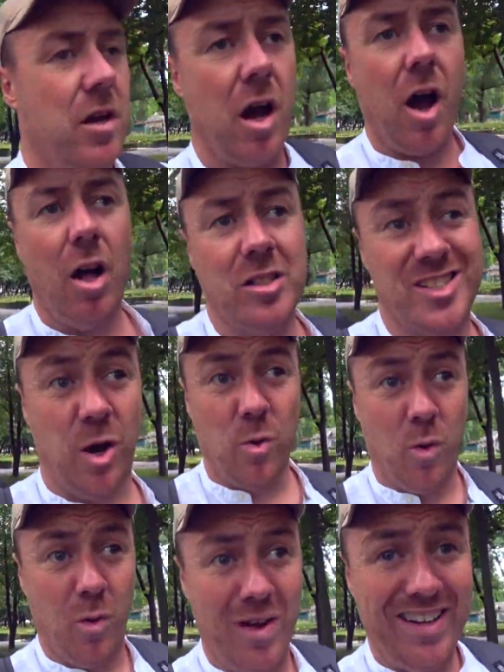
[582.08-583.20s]

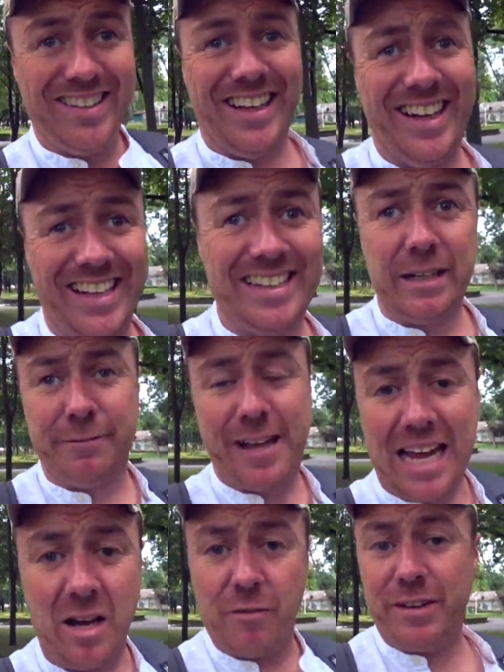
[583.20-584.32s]
Also, the Little
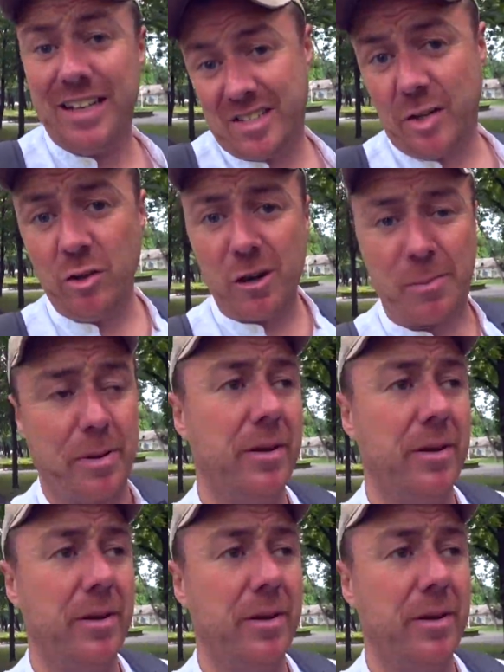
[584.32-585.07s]
Vienna of Eastern Europe.